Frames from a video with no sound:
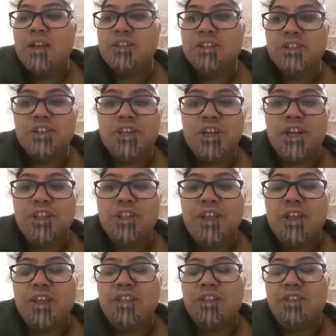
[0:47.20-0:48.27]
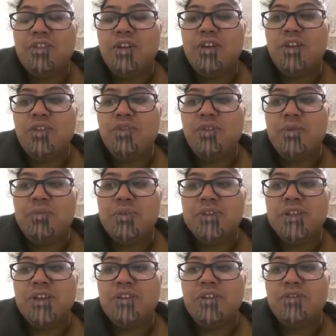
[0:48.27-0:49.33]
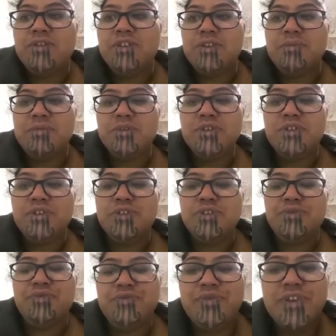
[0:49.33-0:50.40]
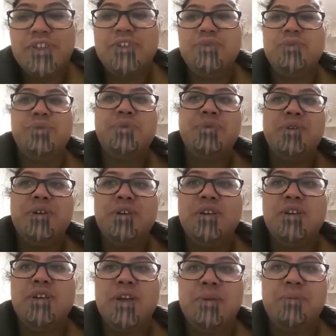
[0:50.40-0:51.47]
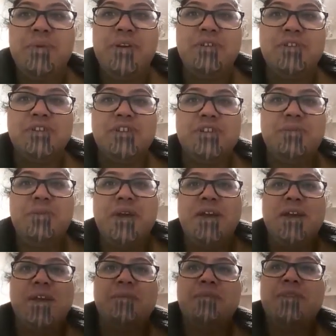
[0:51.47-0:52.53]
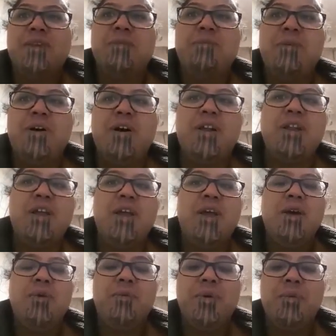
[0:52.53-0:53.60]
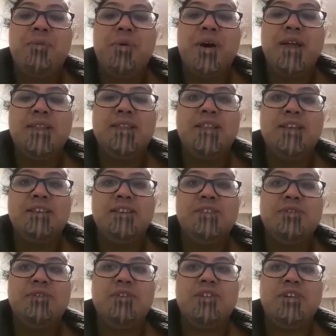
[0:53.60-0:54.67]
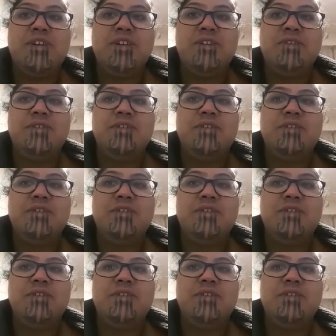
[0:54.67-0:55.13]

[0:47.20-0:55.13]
Did you know that 93% of shoppers use visual appearance to make up their mind when buying things online?